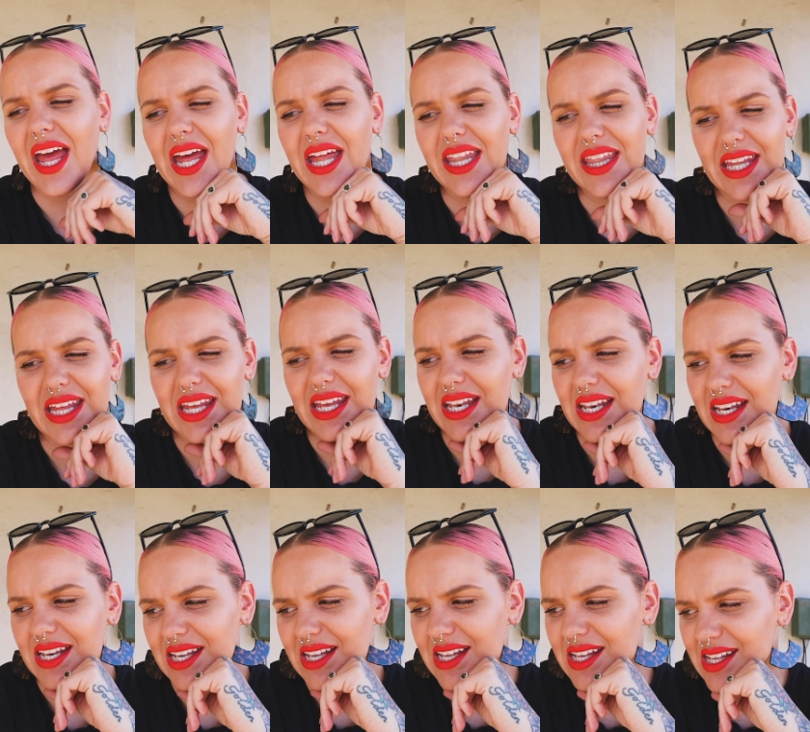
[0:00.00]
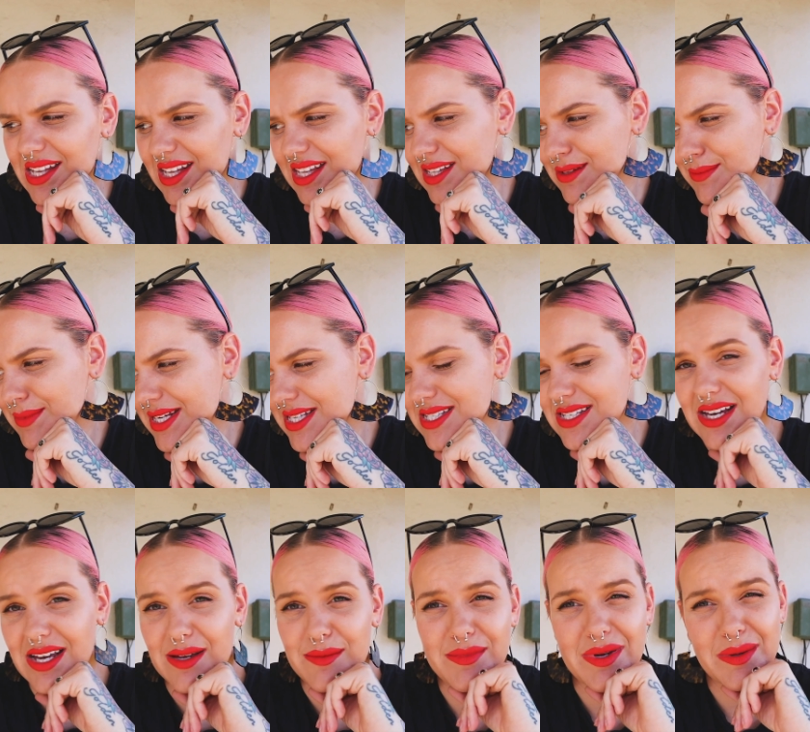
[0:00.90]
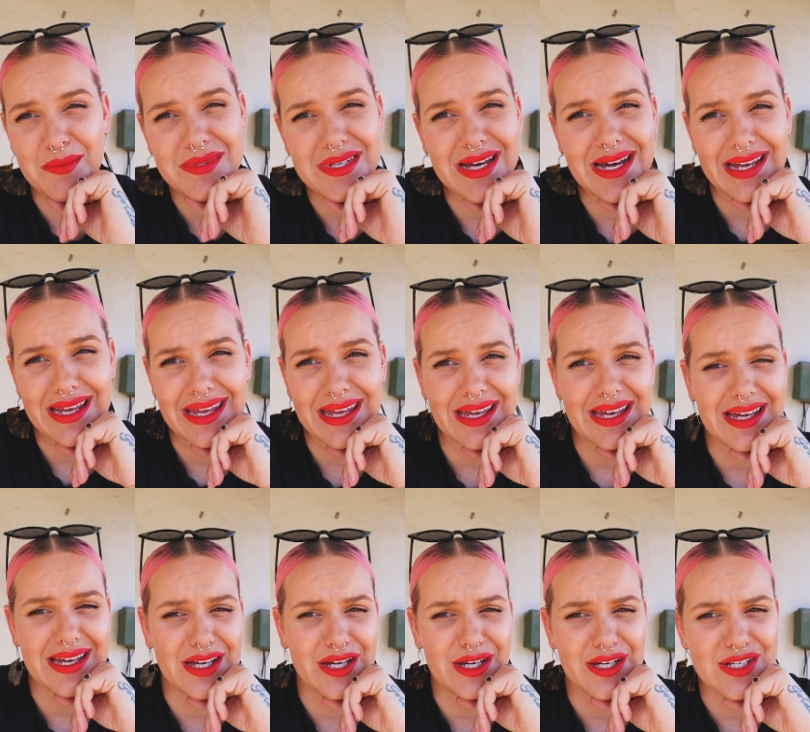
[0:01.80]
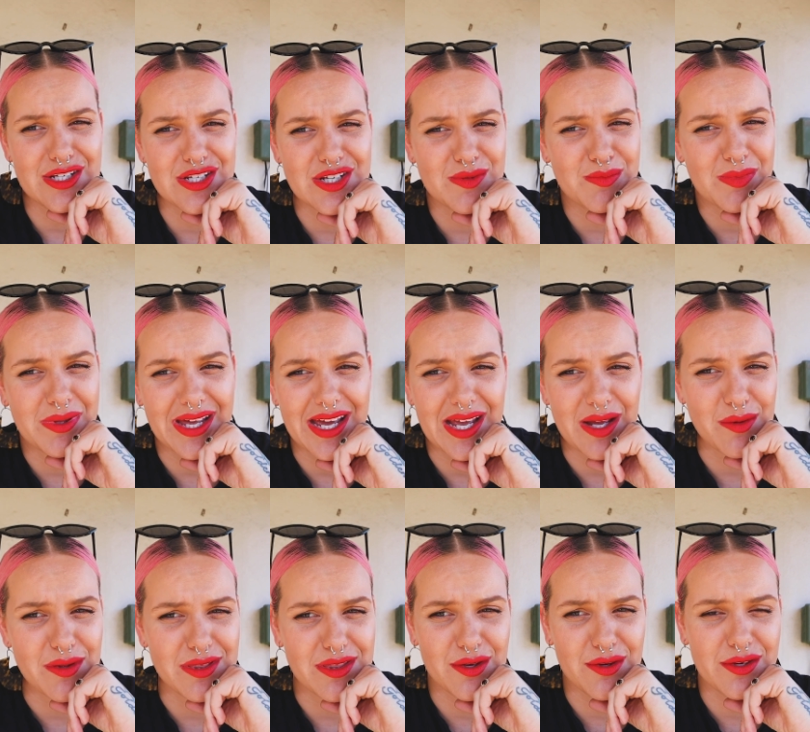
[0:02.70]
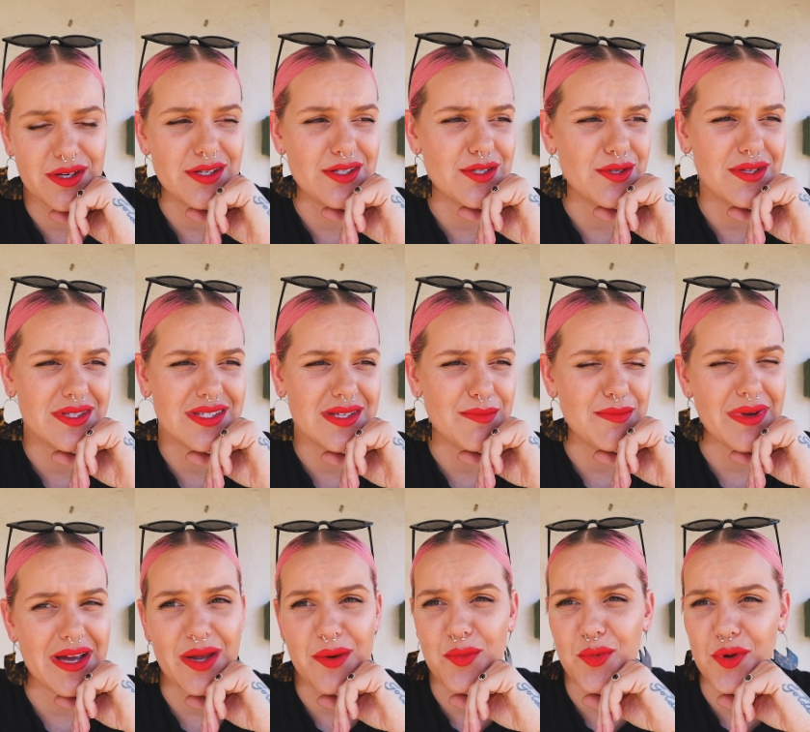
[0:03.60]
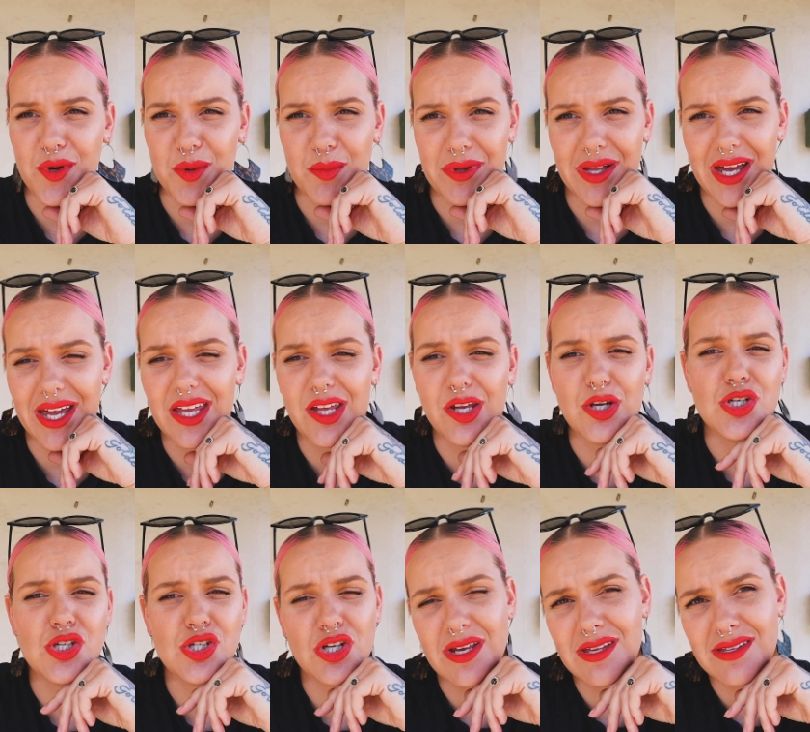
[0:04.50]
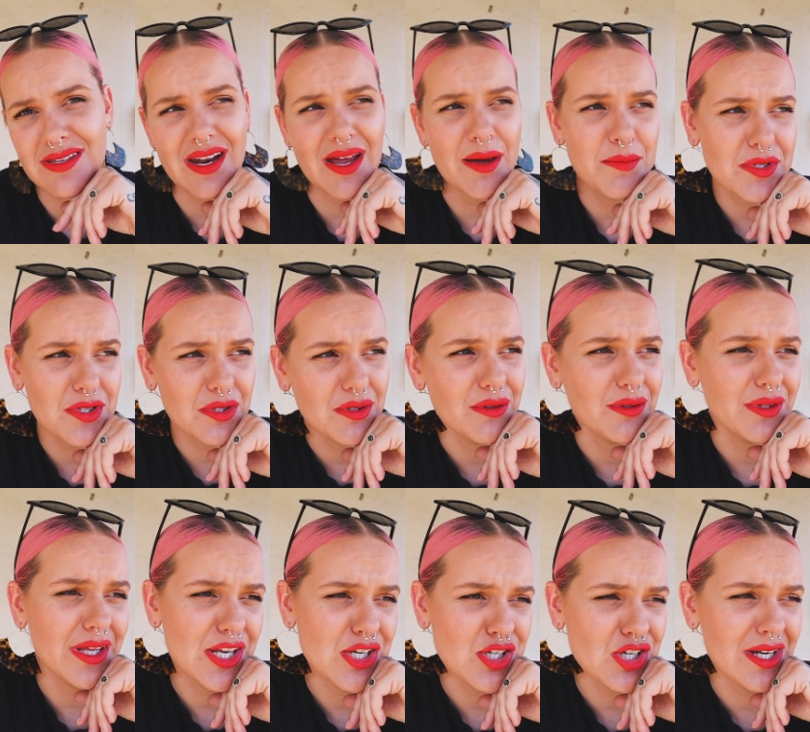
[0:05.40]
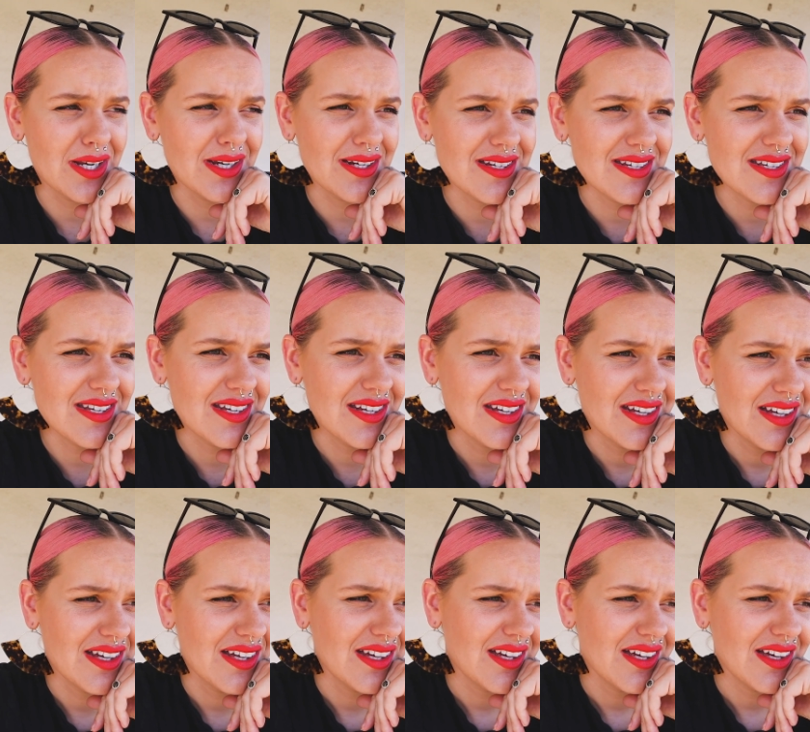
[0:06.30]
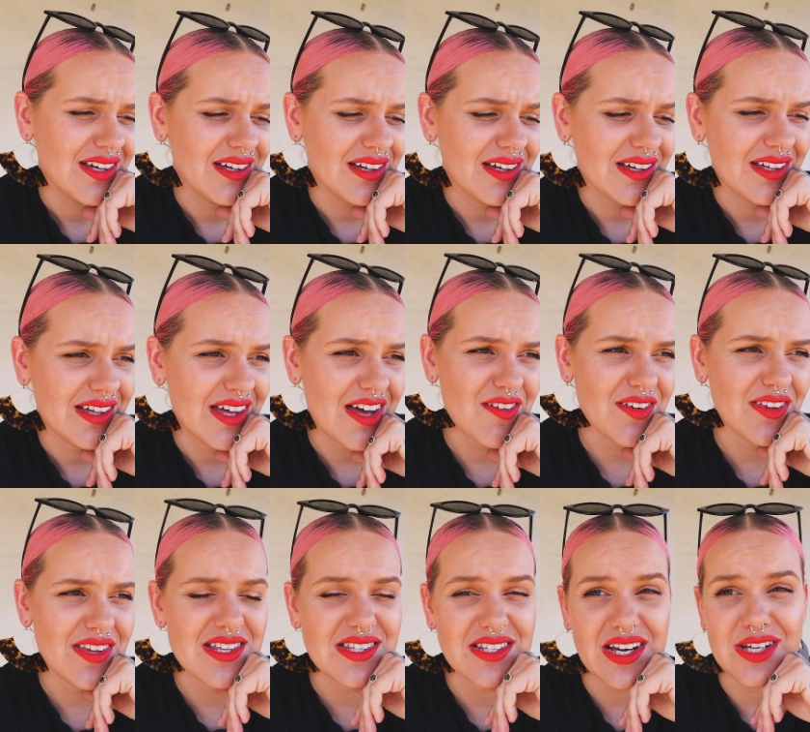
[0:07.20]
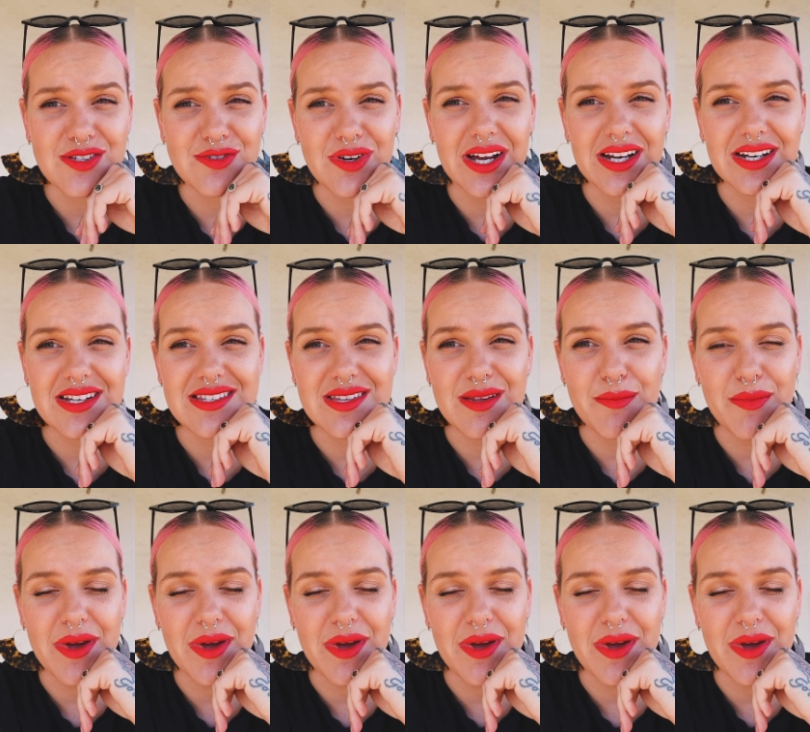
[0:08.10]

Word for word: And then in the meantime, Mum's out here just playing with Luna and doing some mad water play because she's an absolute legend. Having these guys around is the